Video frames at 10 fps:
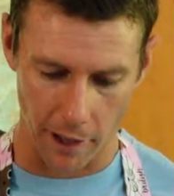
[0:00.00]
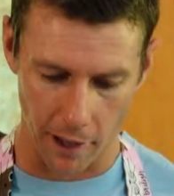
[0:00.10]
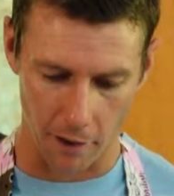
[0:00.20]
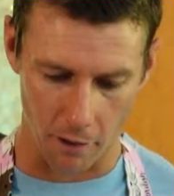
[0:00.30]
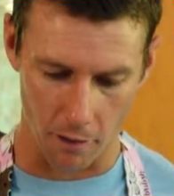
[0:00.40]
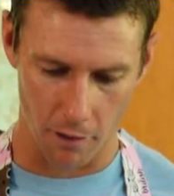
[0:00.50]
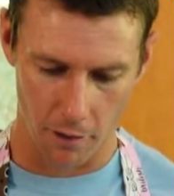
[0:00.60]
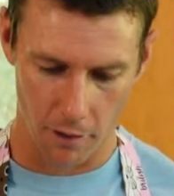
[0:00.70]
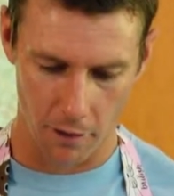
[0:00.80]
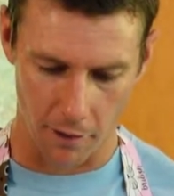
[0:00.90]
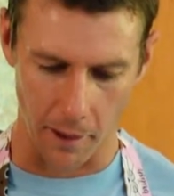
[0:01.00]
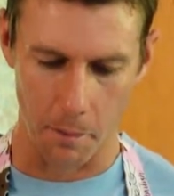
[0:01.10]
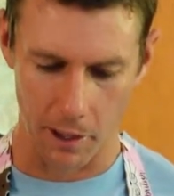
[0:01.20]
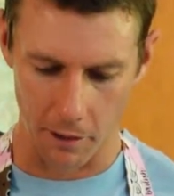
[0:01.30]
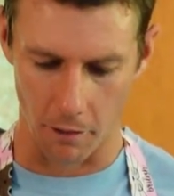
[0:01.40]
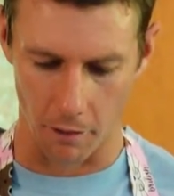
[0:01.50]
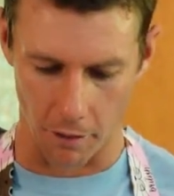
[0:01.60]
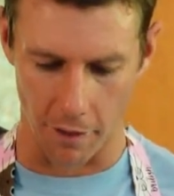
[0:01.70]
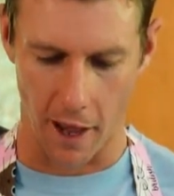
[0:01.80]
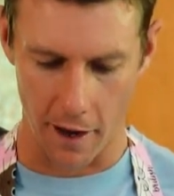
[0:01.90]
the hell they peel
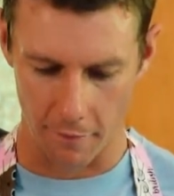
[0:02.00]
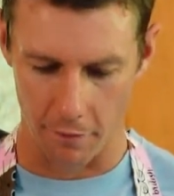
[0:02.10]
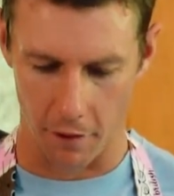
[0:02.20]
that